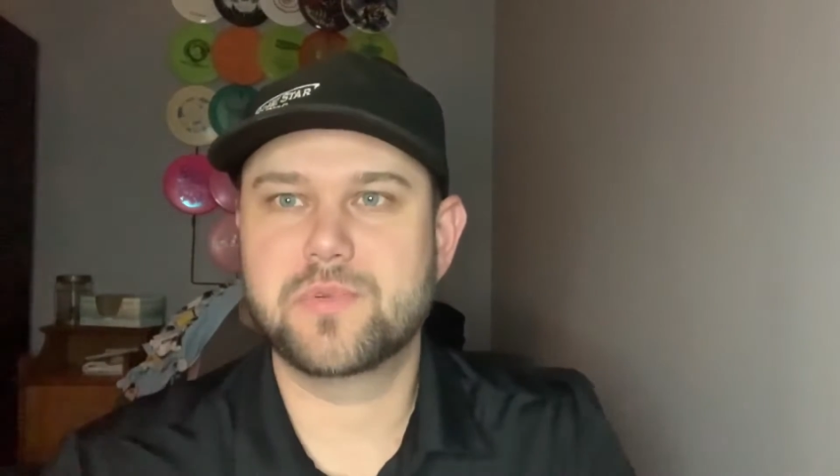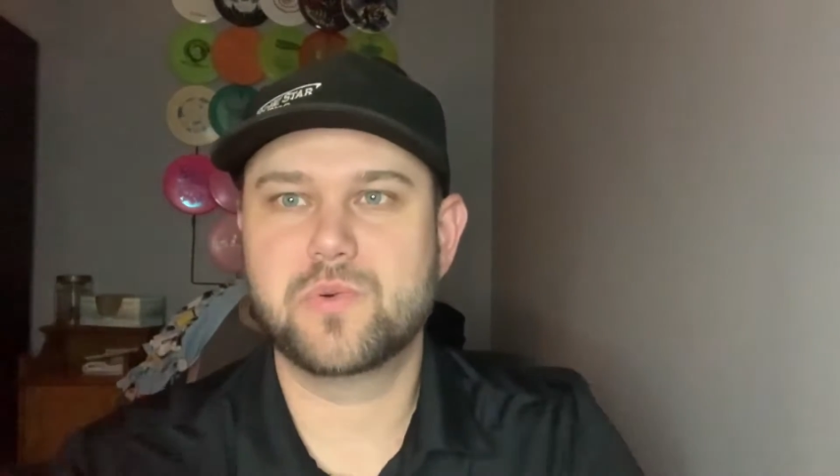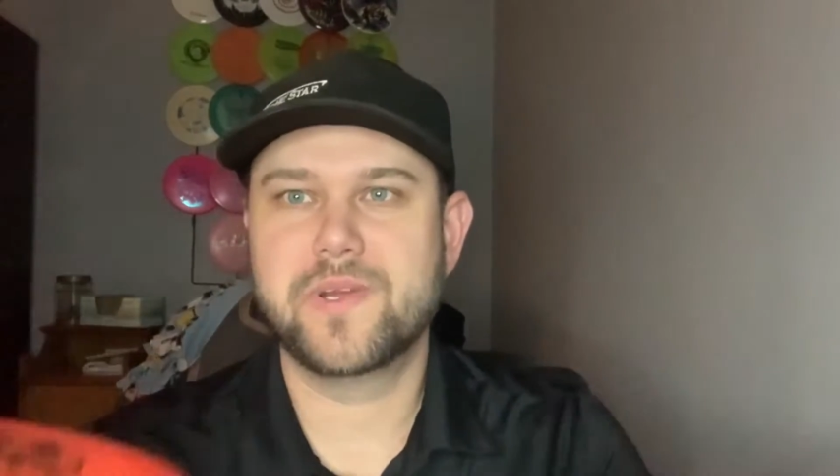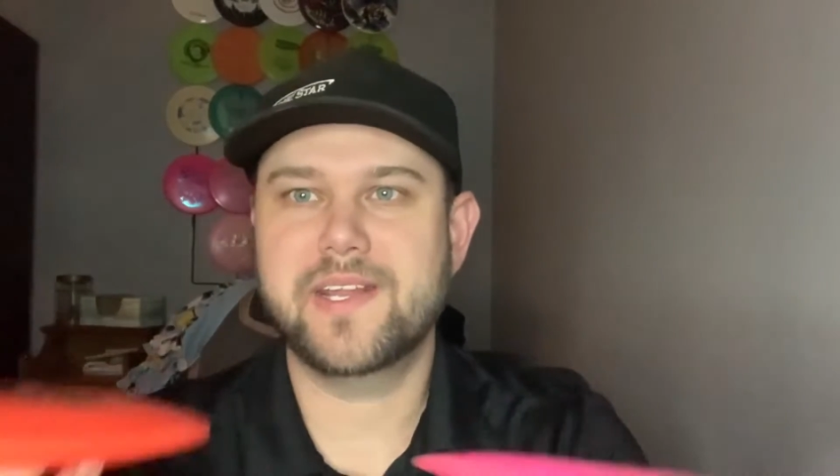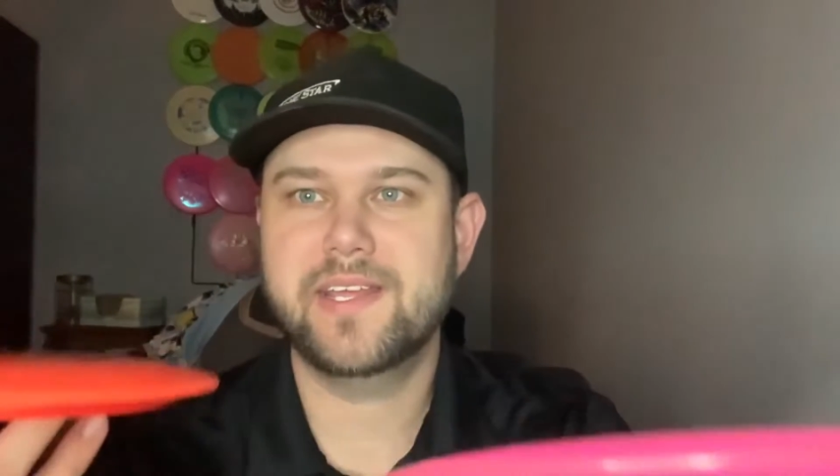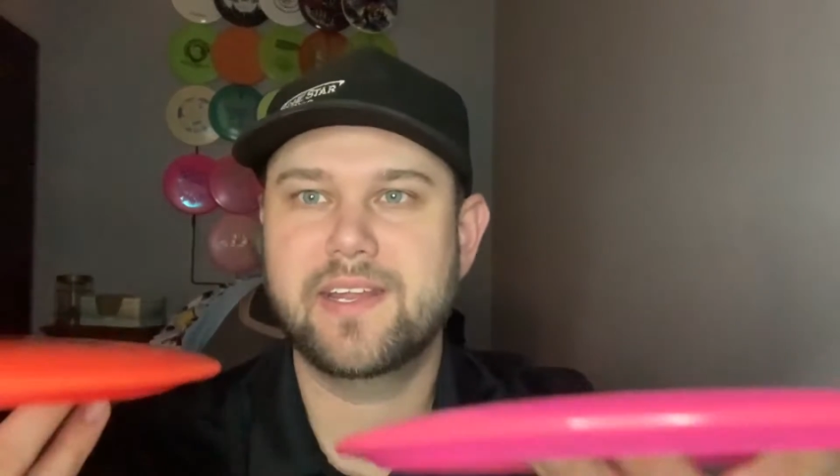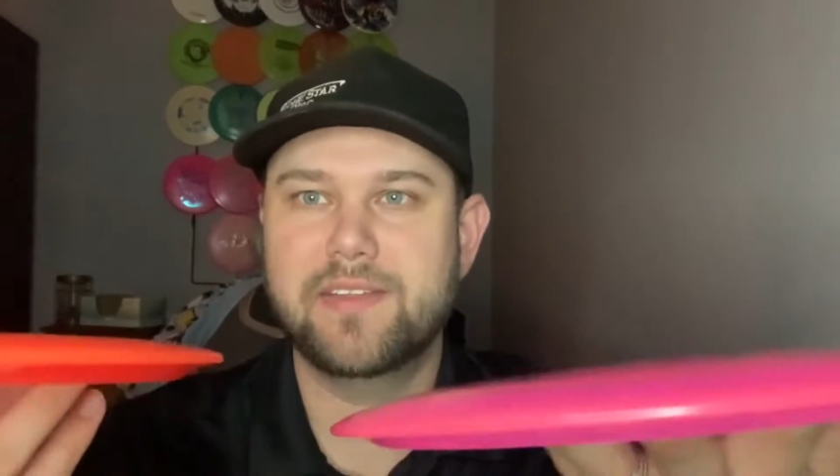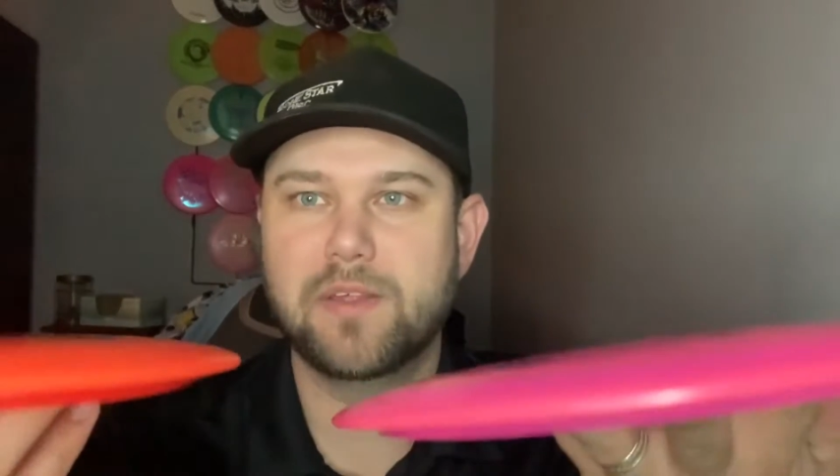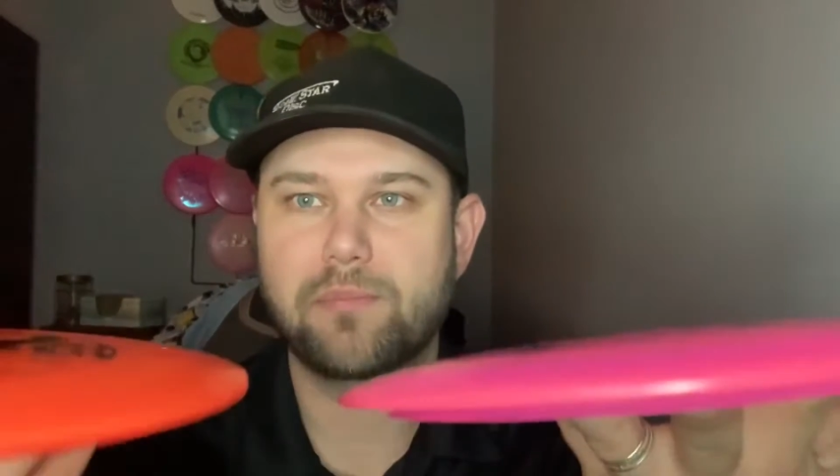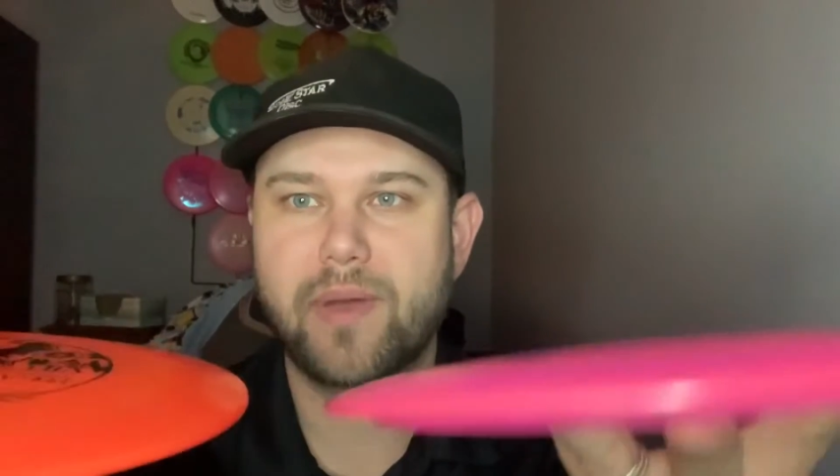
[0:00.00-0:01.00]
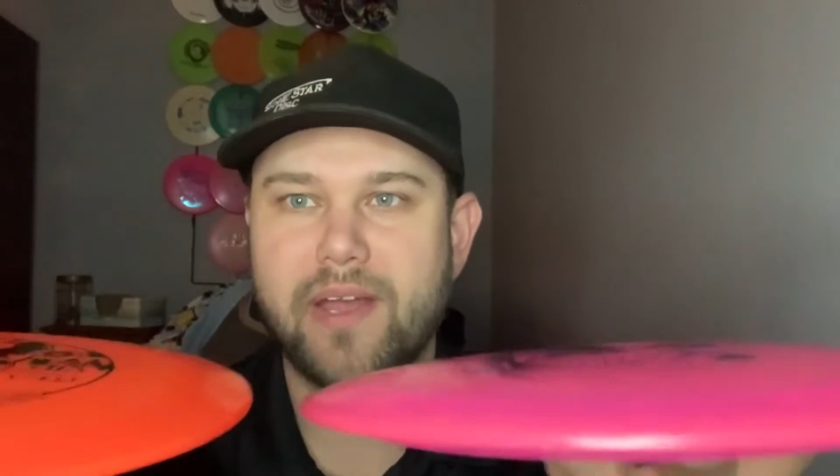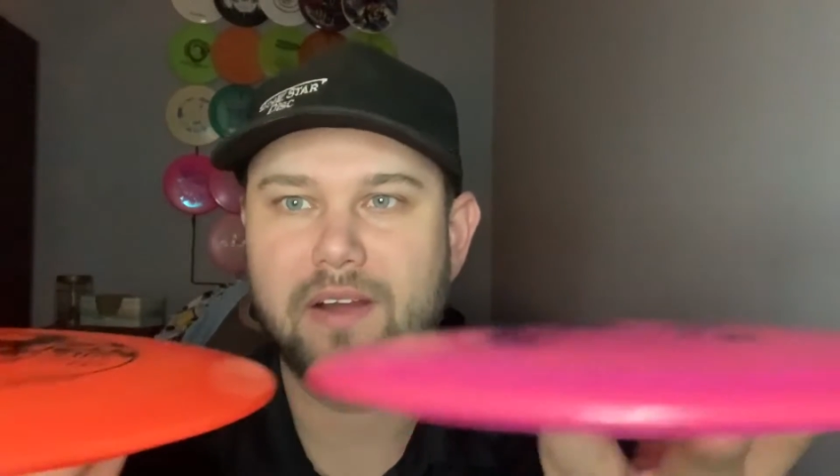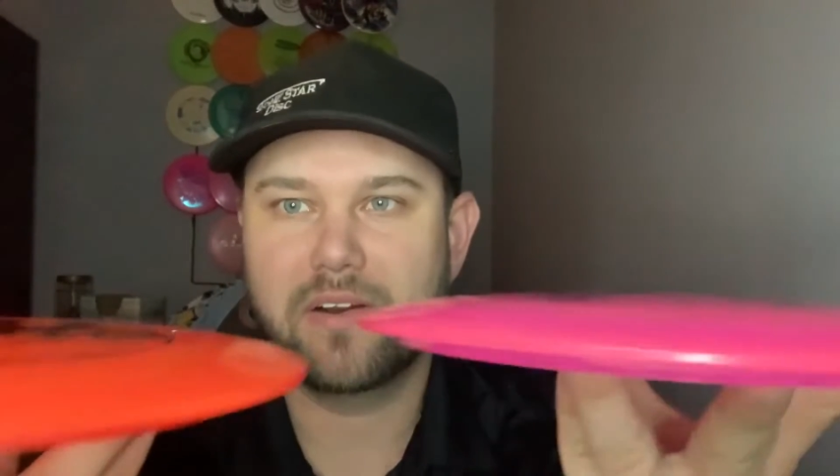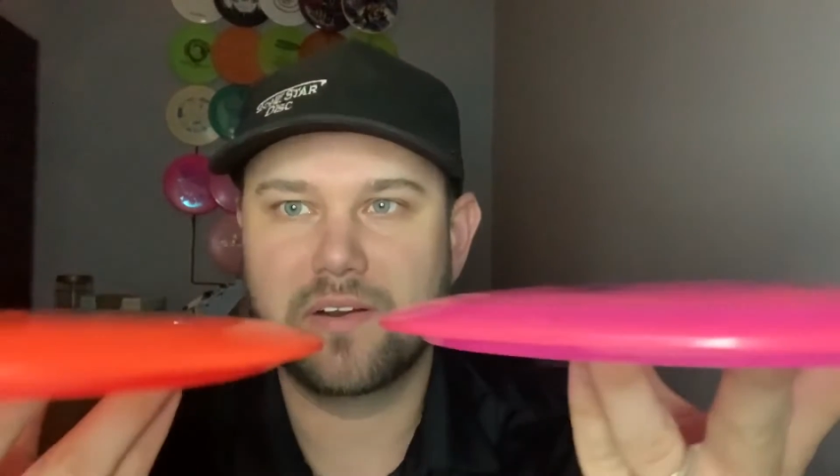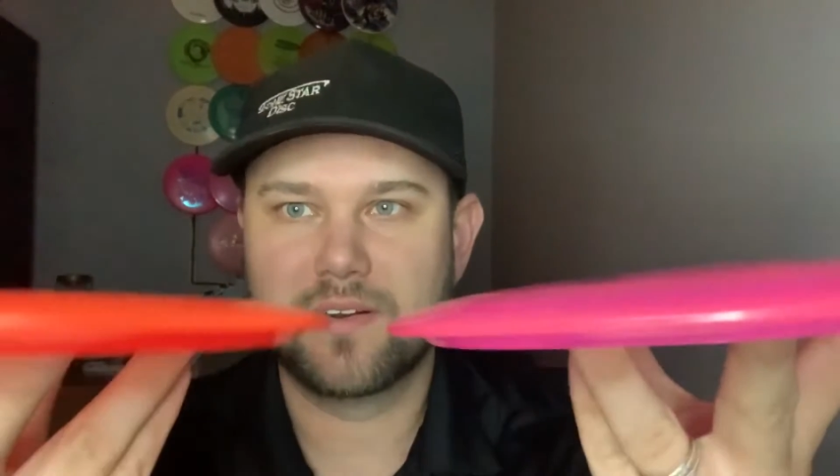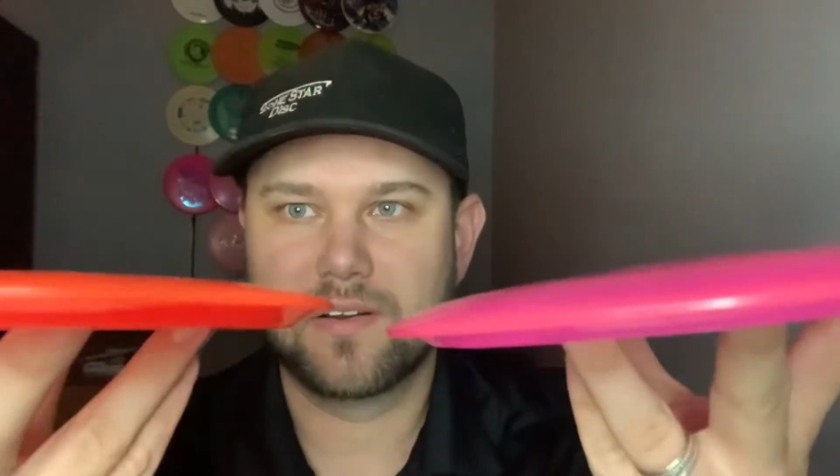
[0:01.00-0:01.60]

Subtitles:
between it and the Bear.